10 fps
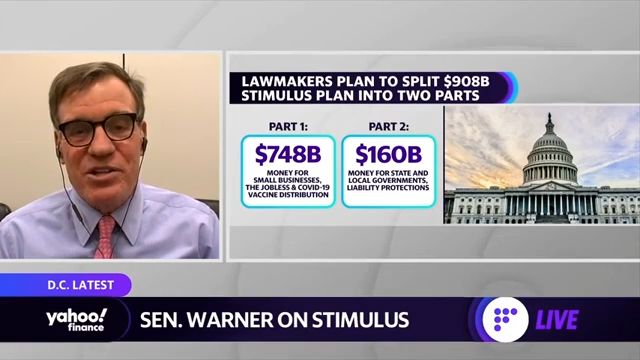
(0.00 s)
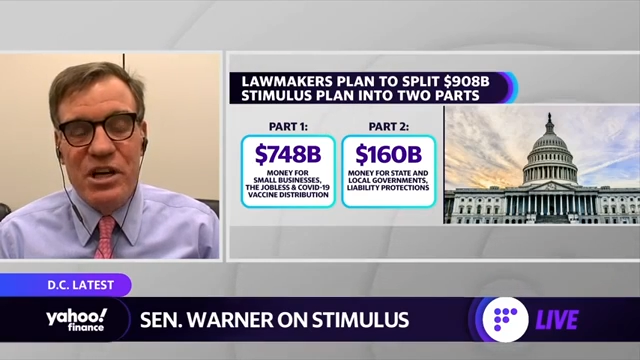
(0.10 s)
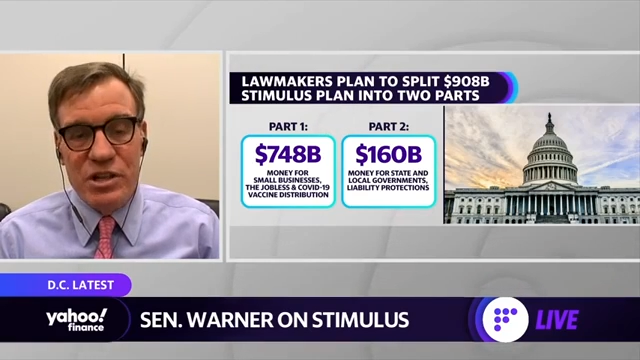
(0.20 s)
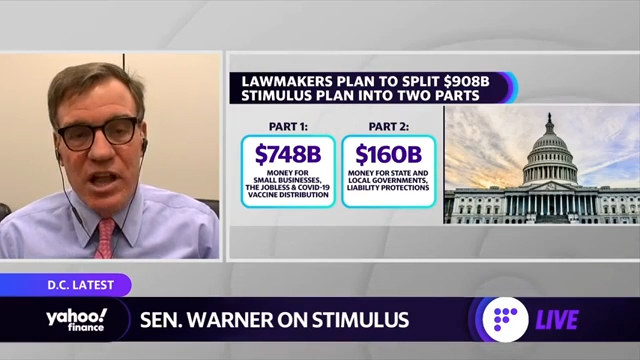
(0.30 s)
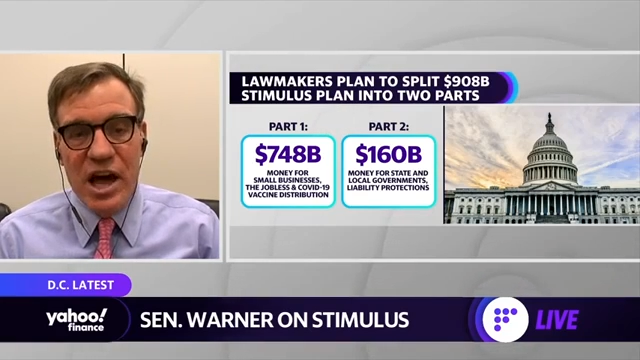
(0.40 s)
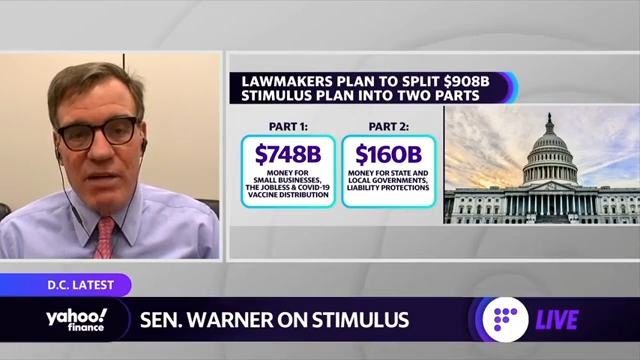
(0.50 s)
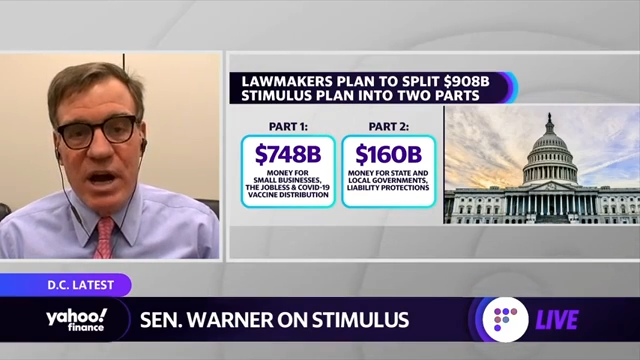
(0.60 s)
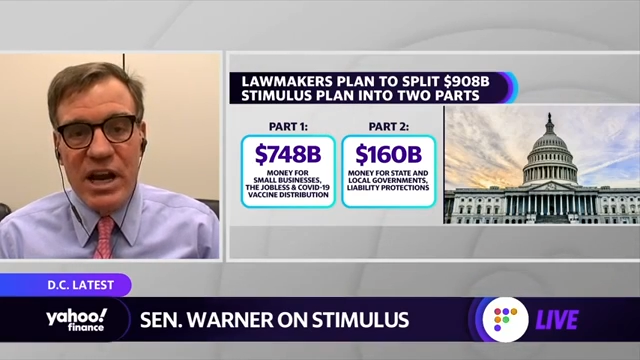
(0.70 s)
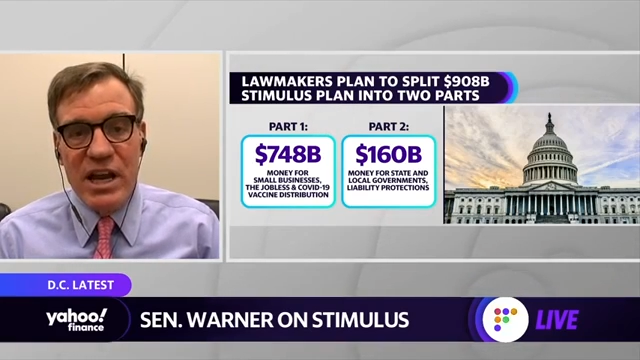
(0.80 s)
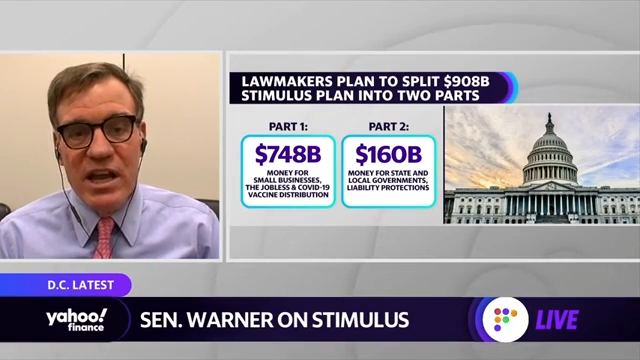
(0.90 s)
is a lot of
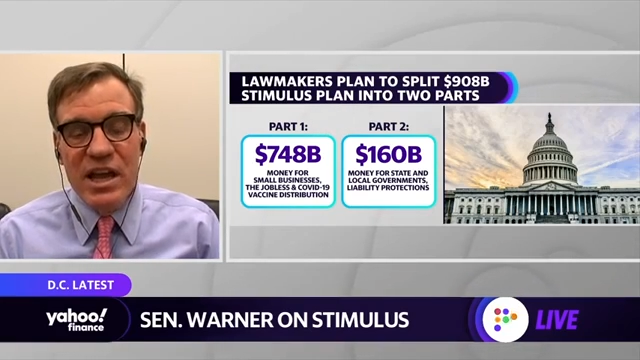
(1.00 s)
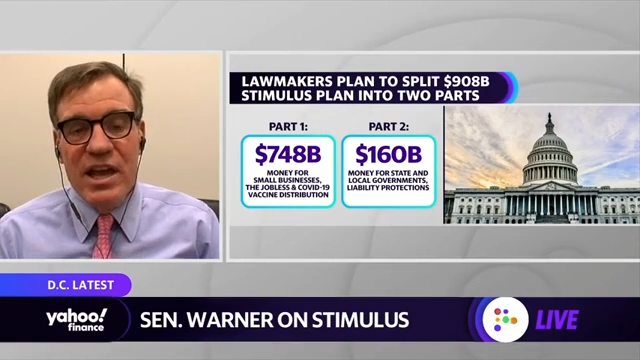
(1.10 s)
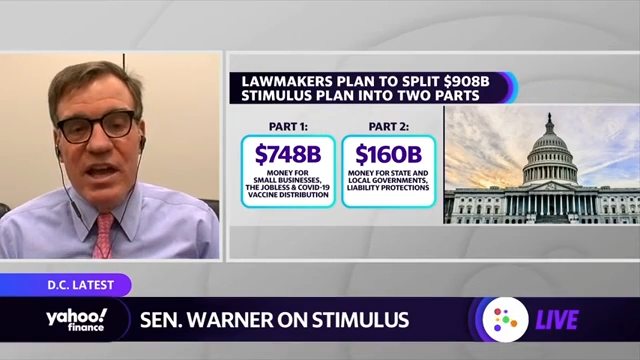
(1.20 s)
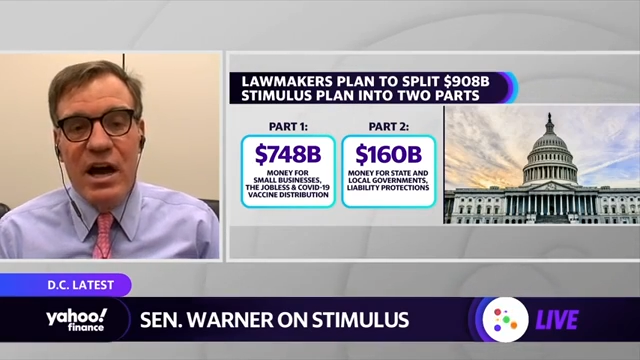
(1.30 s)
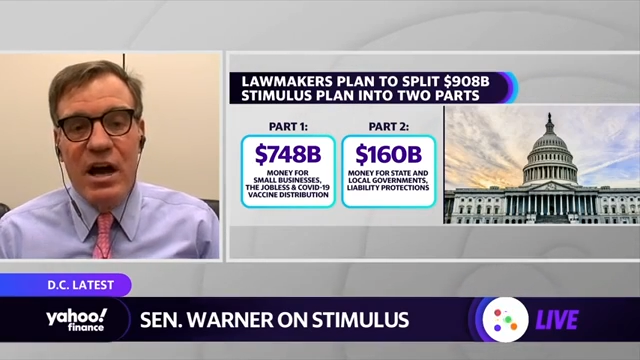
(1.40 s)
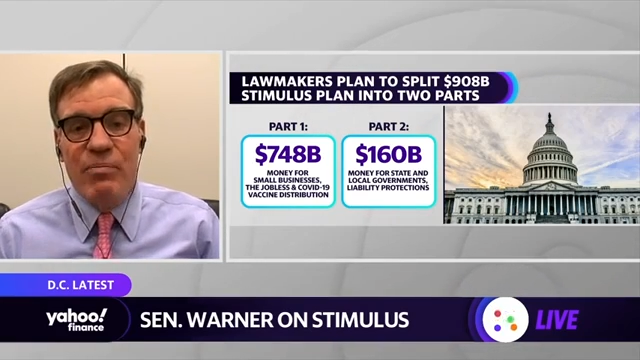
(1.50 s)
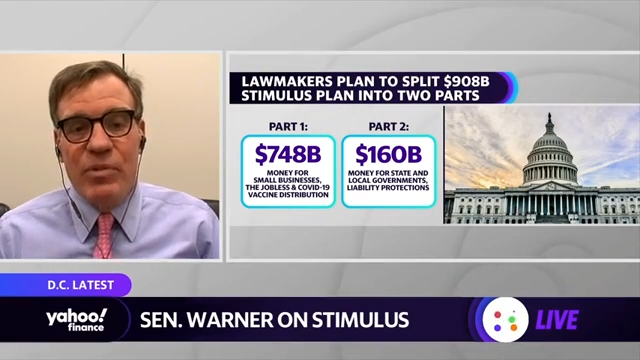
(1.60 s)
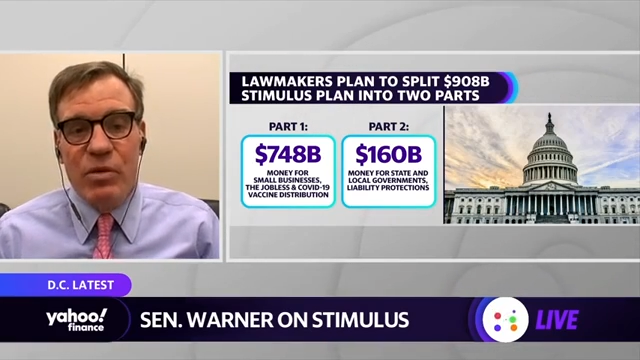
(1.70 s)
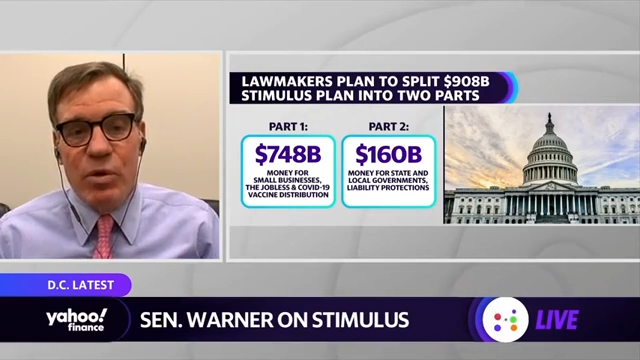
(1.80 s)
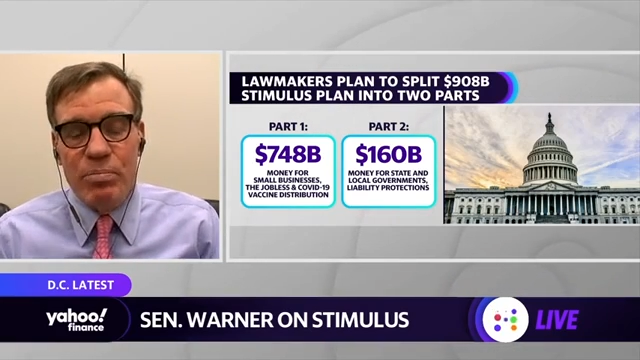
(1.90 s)
money.
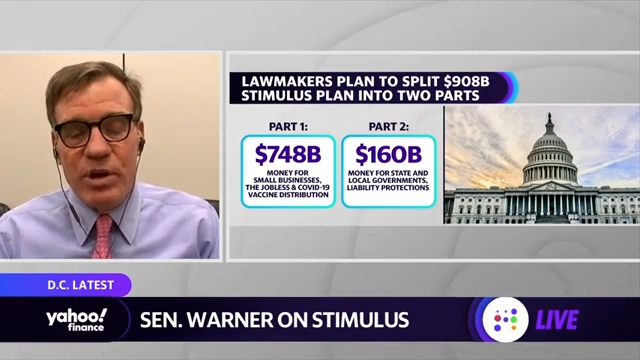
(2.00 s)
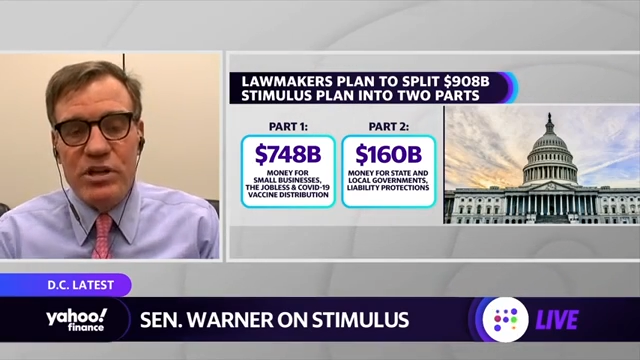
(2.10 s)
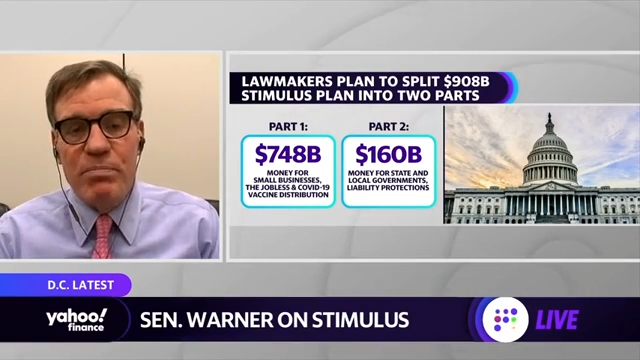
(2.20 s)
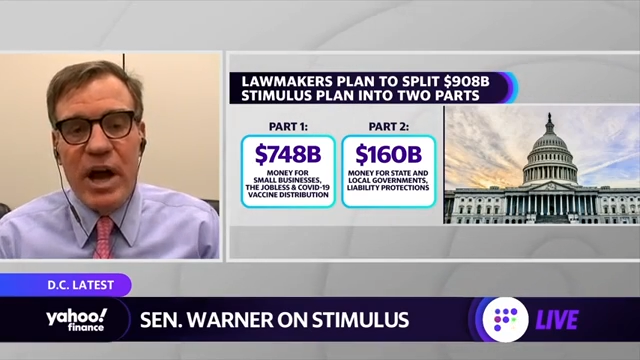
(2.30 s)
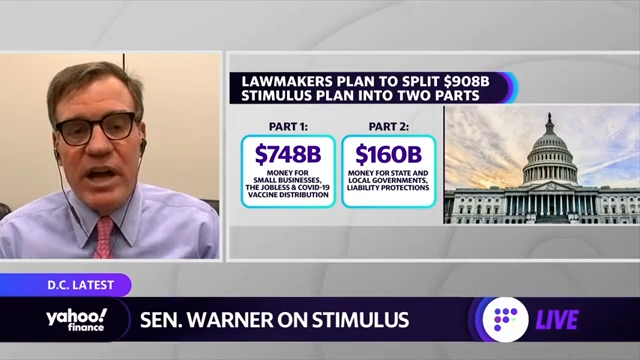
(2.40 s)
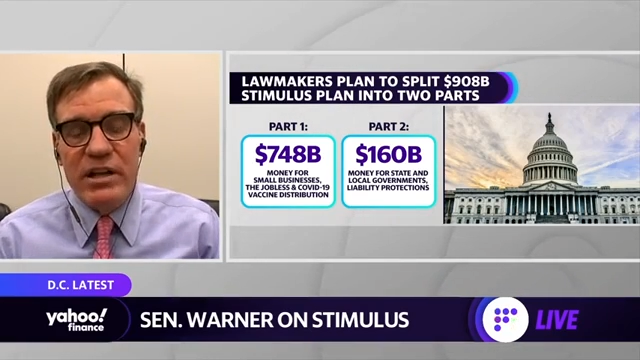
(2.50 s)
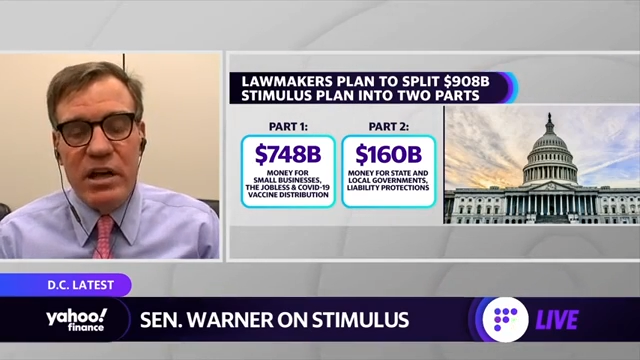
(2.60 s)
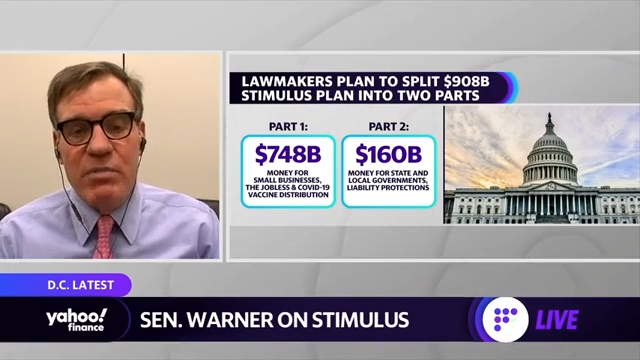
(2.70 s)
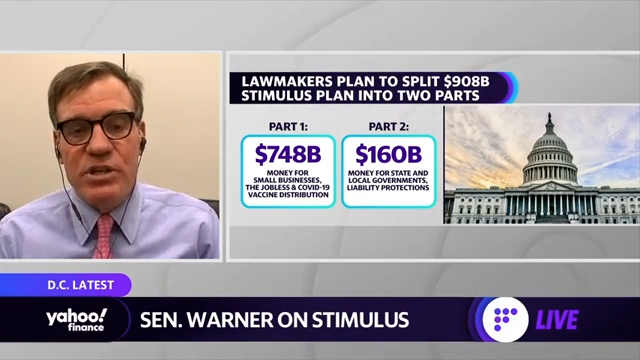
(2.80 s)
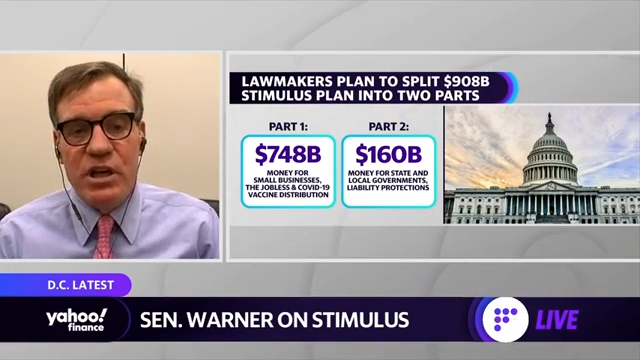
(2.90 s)
When President Biden
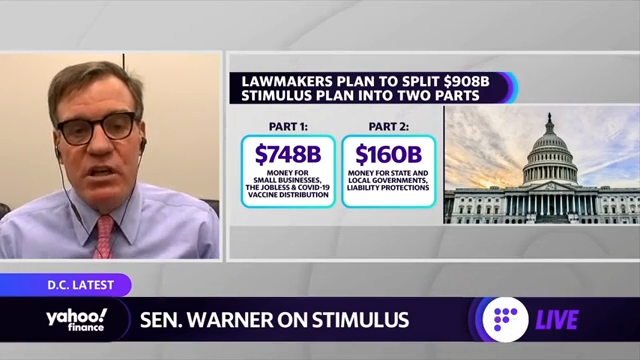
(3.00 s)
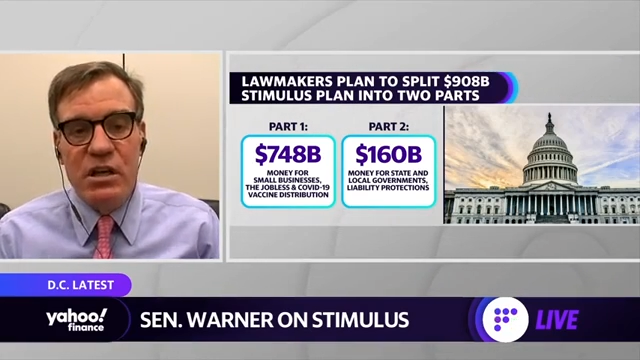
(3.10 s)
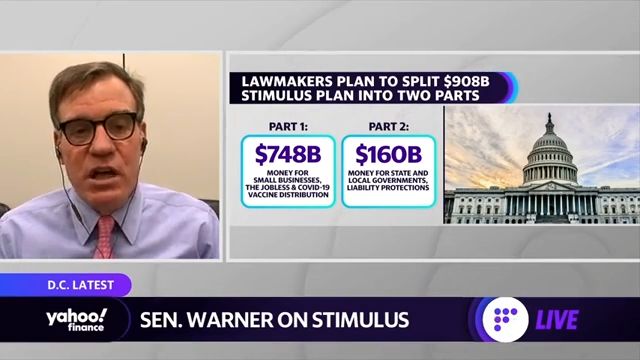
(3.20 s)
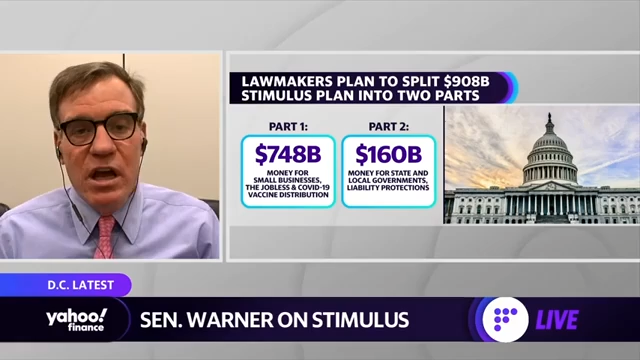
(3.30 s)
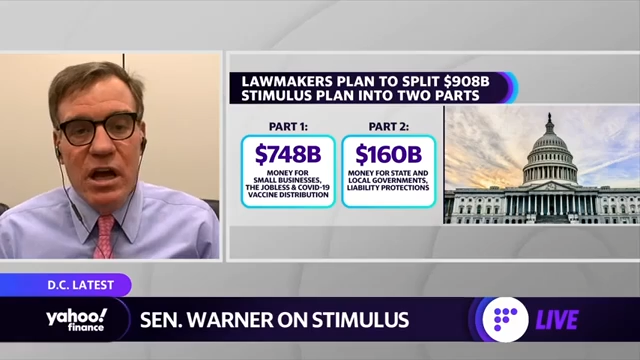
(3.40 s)
comes in,